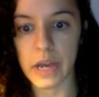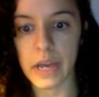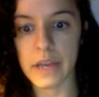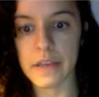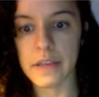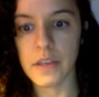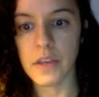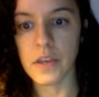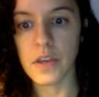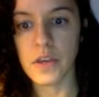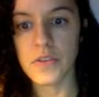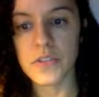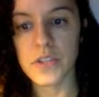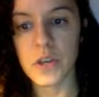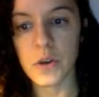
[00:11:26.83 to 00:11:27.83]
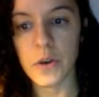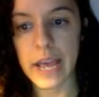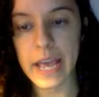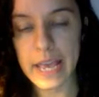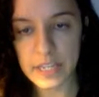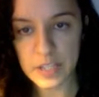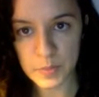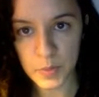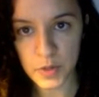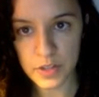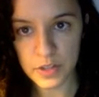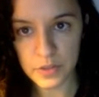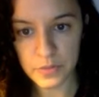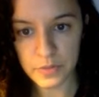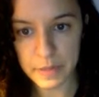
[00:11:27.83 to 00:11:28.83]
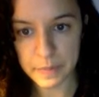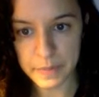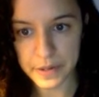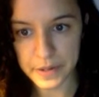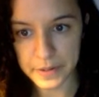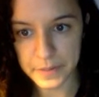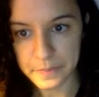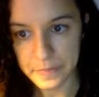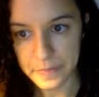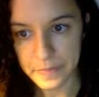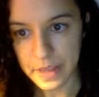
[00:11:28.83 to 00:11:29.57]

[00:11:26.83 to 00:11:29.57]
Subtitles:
Okay, so I exported the repo,